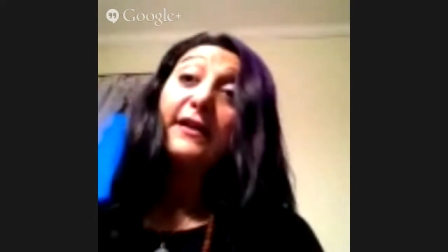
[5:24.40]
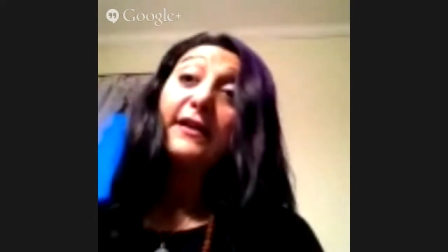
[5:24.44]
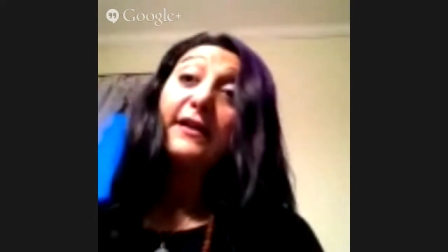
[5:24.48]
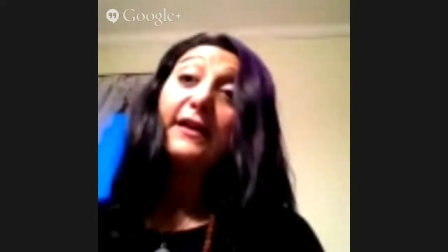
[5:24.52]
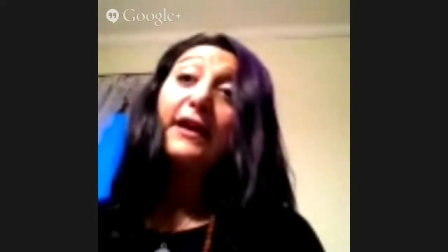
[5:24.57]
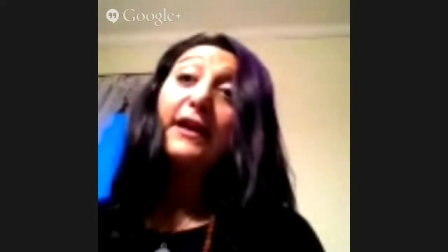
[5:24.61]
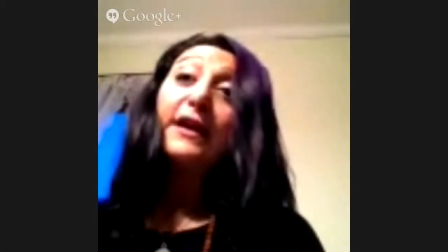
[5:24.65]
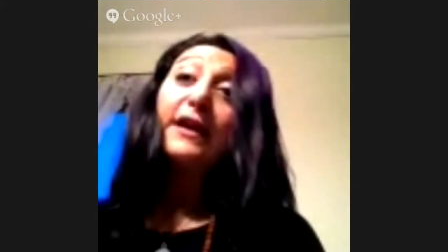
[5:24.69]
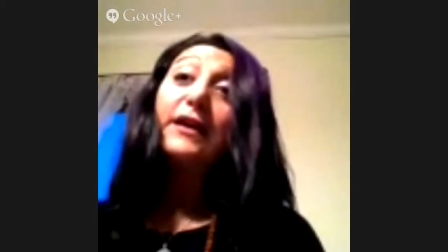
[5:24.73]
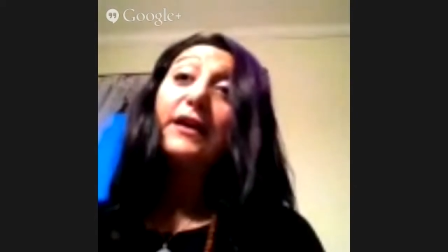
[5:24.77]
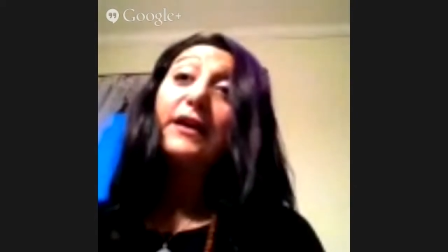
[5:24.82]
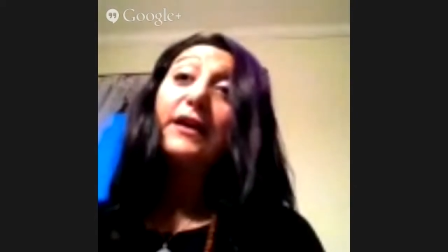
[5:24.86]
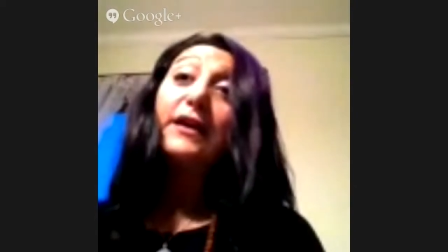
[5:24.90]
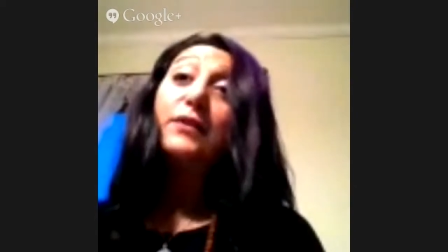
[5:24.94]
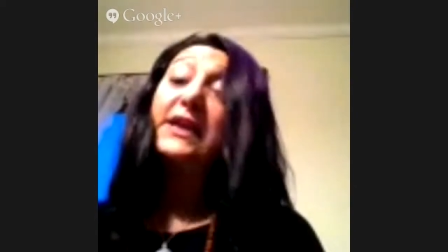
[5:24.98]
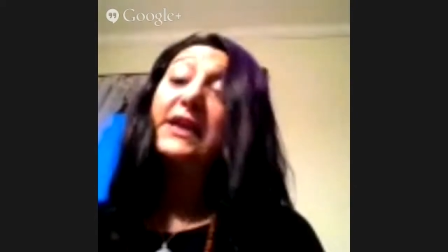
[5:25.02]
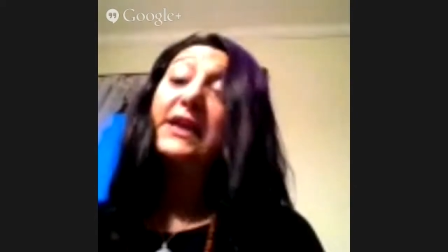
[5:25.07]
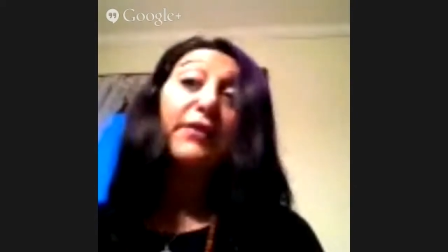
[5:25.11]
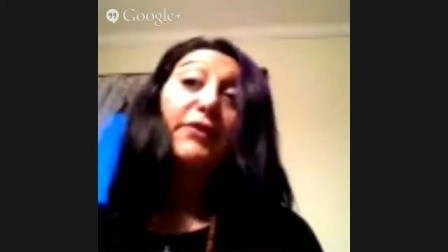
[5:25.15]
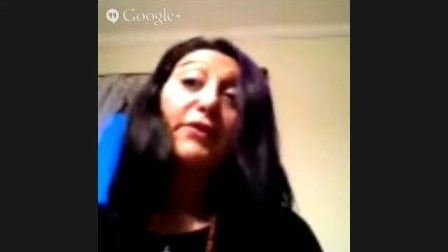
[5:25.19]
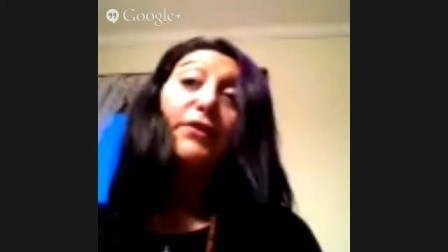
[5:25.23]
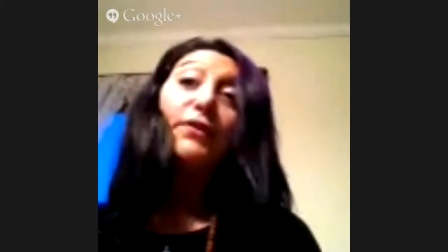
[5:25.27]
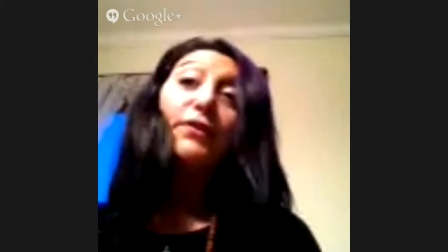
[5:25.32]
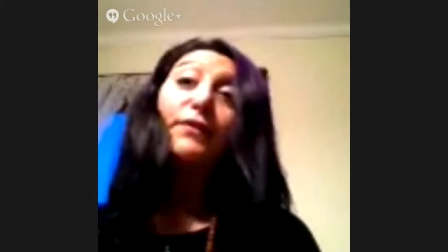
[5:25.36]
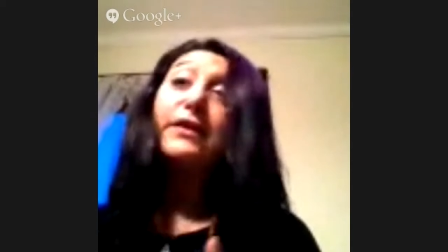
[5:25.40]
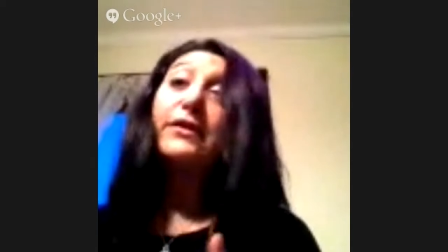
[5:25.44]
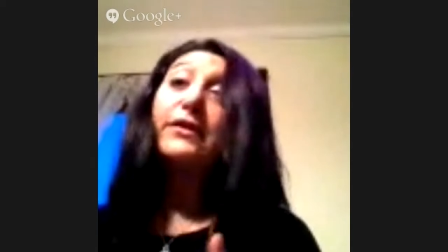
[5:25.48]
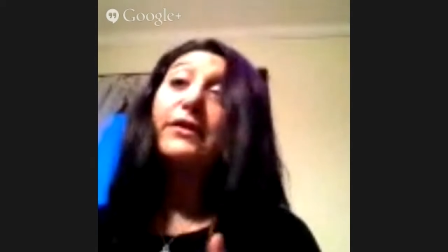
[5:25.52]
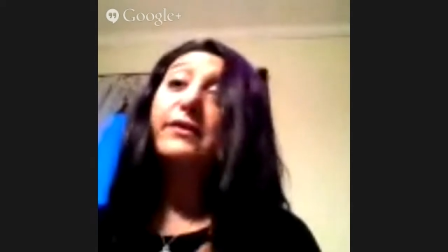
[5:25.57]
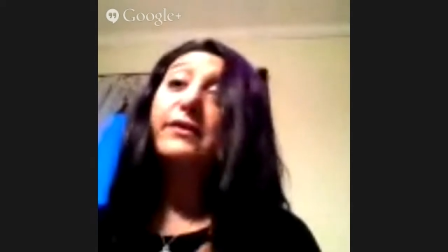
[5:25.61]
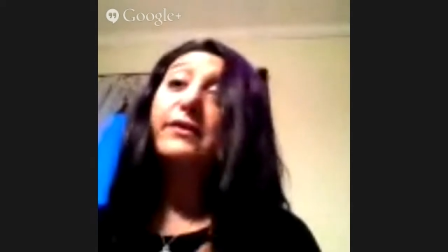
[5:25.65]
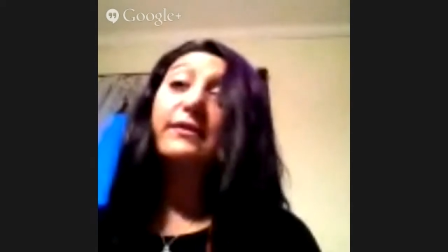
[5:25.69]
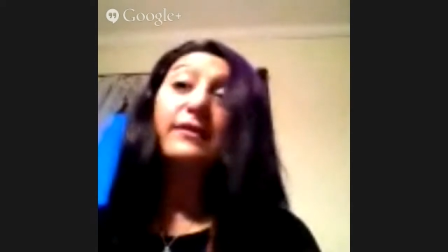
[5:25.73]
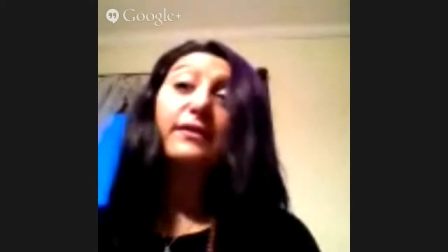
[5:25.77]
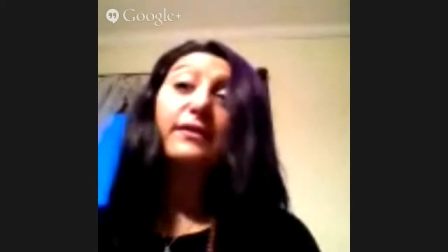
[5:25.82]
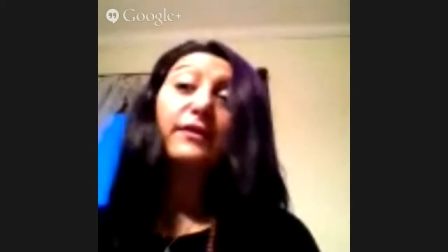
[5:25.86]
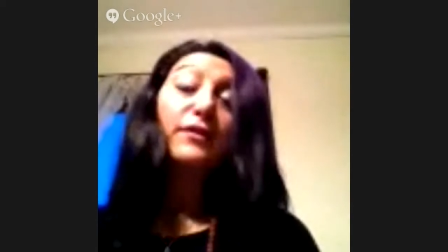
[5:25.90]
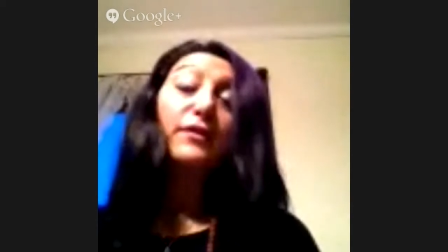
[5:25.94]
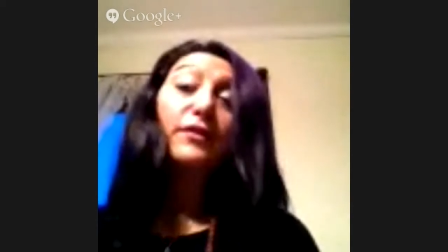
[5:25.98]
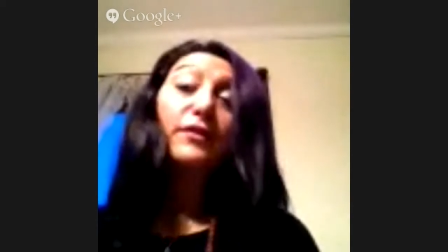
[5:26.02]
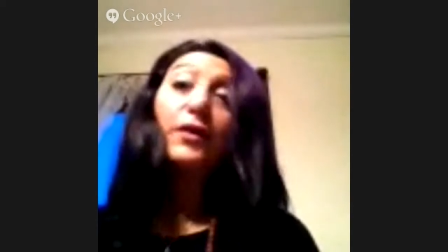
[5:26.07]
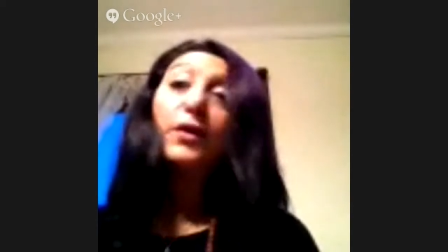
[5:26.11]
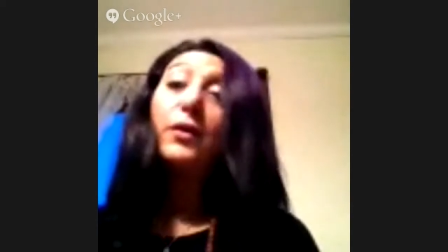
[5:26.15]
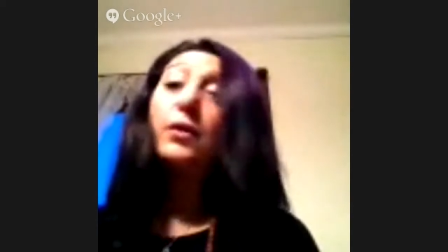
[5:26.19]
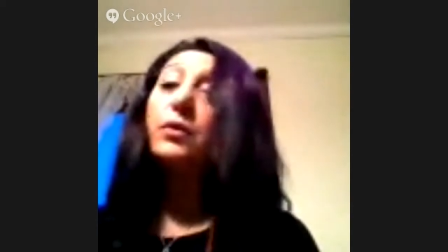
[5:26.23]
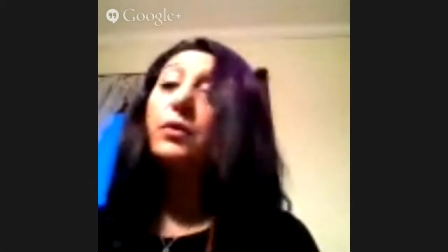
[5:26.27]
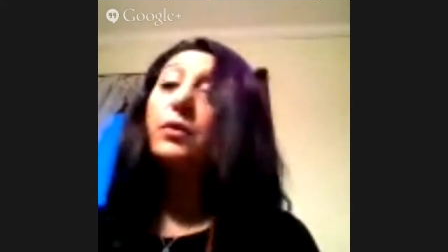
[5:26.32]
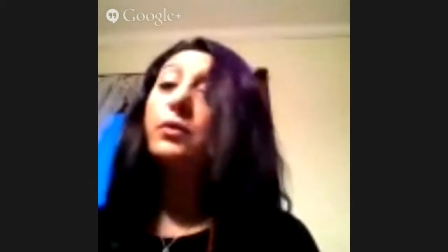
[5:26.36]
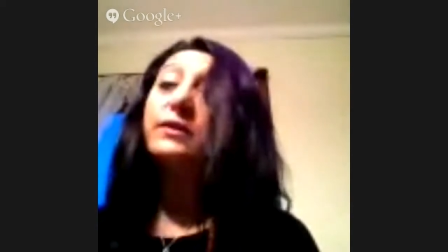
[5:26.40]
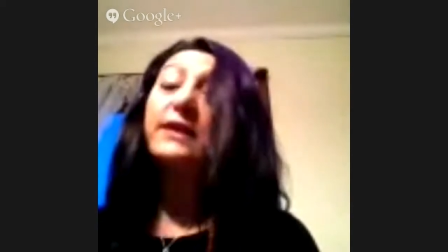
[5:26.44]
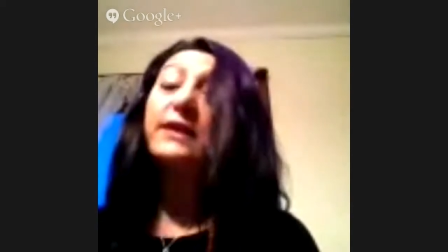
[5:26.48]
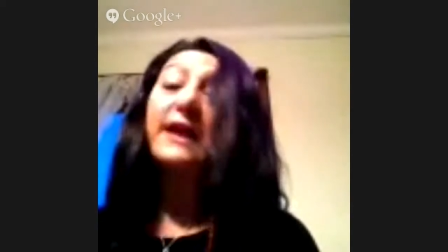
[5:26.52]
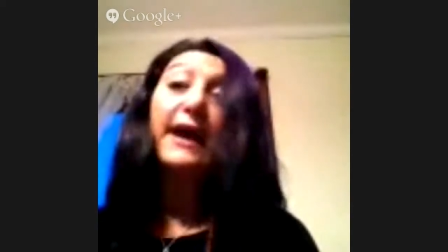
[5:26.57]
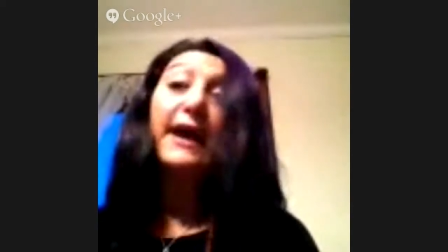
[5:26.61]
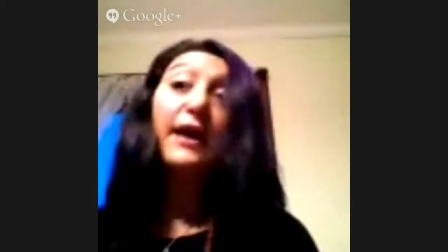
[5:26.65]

And we gather, and no